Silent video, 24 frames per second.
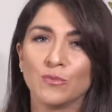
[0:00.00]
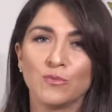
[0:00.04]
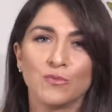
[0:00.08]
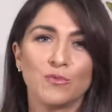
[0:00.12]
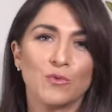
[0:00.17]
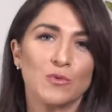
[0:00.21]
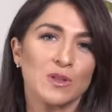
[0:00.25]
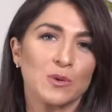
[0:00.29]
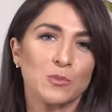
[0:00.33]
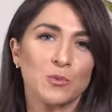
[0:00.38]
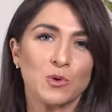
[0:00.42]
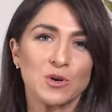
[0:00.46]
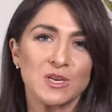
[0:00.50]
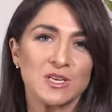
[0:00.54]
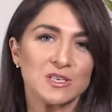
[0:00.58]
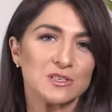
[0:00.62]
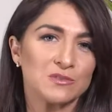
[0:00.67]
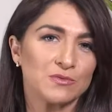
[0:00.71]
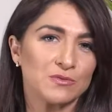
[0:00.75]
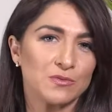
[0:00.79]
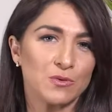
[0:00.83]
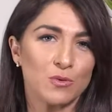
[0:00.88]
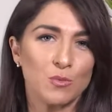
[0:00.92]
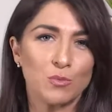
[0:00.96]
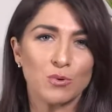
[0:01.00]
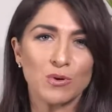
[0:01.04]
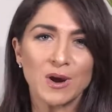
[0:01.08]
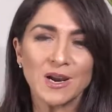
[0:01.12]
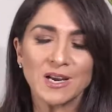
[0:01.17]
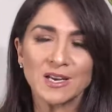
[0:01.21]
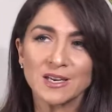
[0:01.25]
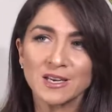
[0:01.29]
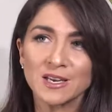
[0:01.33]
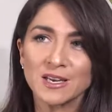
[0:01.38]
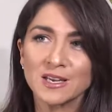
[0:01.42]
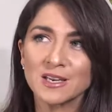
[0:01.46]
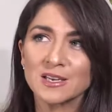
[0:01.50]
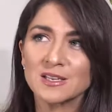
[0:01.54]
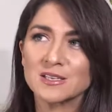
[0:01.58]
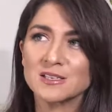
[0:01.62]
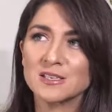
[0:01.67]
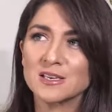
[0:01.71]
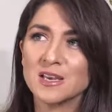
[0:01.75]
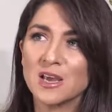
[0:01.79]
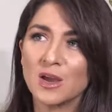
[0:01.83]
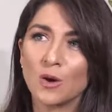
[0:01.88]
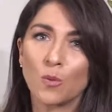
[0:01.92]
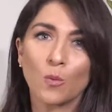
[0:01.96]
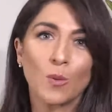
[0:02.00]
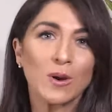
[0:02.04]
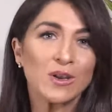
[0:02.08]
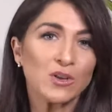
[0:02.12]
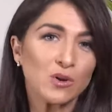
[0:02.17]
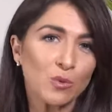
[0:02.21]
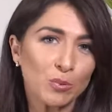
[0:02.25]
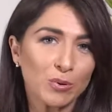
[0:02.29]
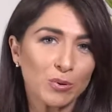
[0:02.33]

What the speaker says: wanting to fall pregnant, when you're